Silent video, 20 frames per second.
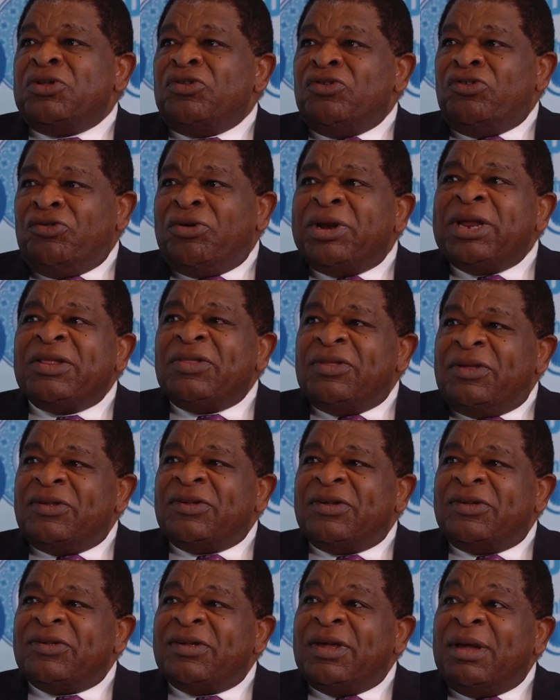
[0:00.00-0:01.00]
During
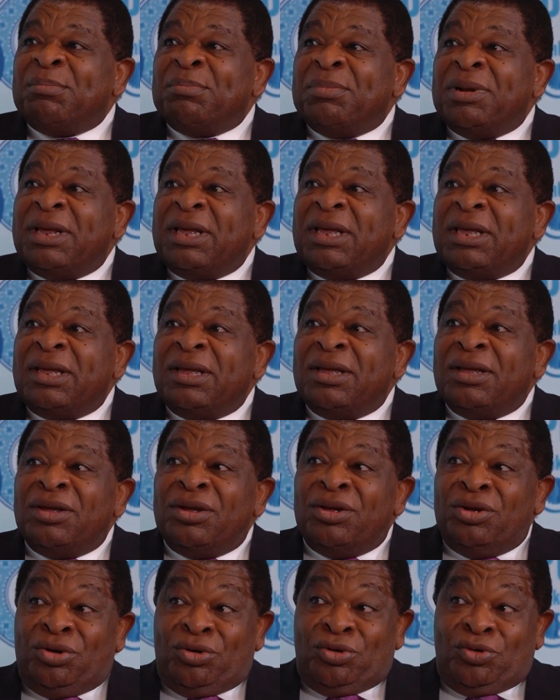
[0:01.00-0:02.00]
this assembly,
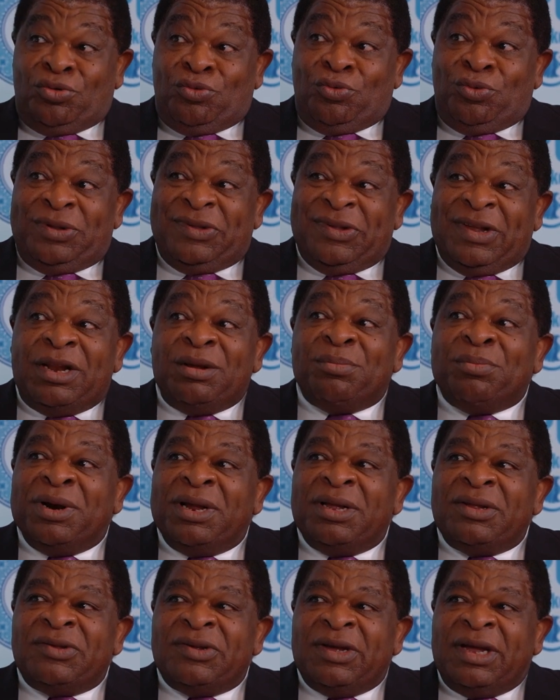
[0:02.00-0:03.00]
we
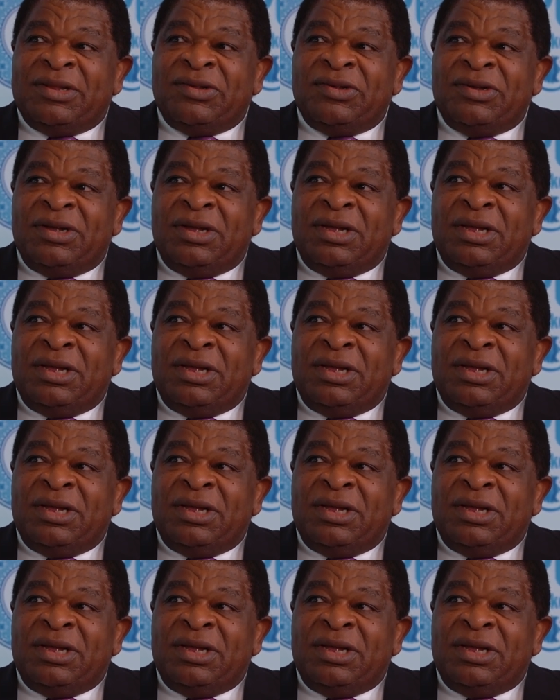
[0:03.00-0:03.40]
celebrated